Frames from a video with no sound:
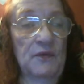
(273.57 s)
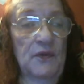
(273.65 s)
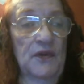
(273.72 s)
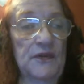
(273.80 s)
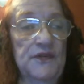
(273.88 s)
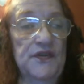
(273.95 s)

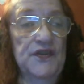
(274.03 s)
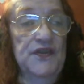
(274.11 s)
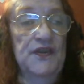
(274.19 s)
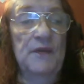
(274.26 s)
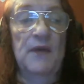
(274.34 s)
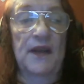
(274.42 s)
Well,
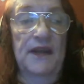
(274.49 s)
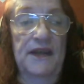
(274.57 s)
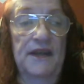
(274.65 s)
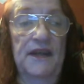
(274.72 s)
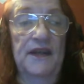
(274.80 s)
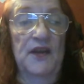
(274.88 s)

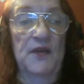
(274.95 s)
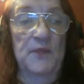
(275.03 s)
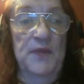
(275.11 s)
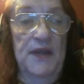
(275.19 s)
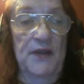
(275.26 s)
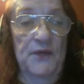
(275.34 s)
somebody needed to
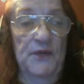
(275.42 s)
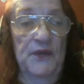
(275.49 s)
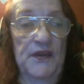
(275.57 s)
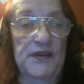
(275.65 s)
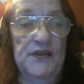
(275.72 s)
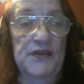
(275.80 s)
pay for
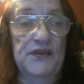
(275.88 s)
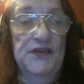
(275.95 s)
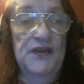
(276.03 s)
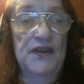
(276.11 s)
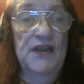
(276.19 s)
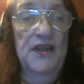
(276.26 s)
this.